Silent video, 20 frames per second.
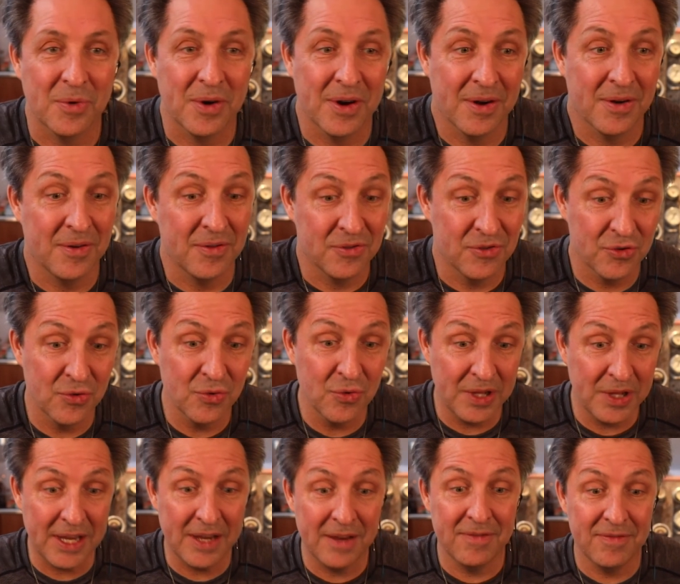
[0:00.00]
where
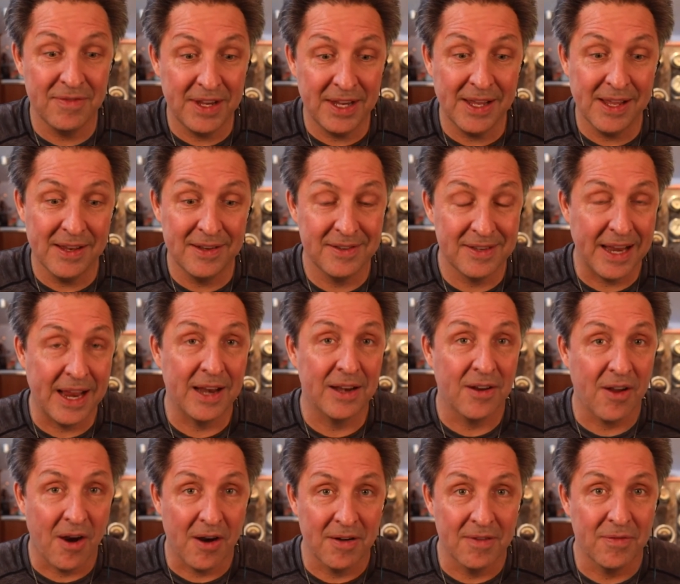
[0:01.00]
truly vegans
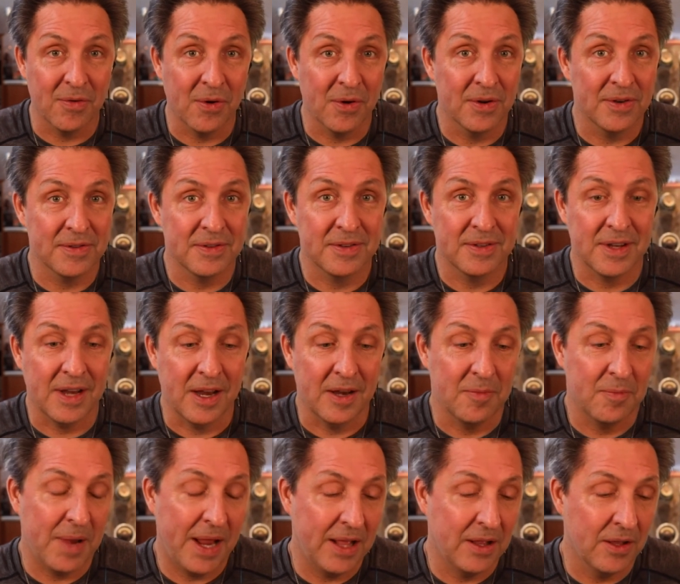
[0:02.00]
and carnivores
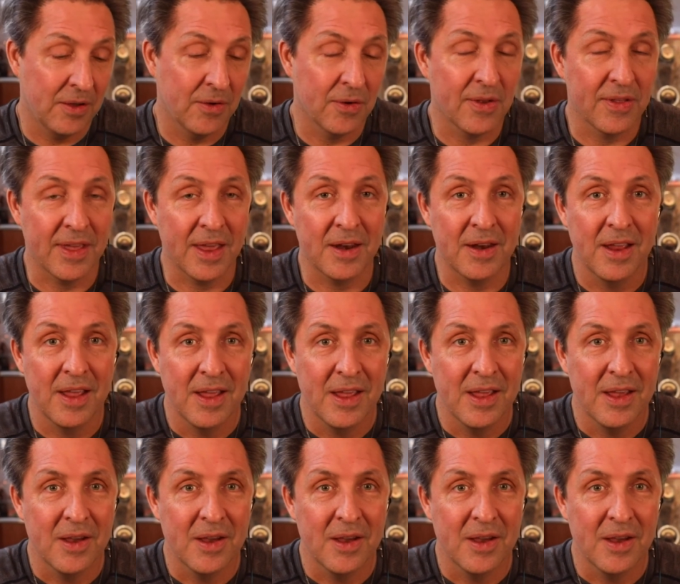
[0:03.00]
and paleo and all that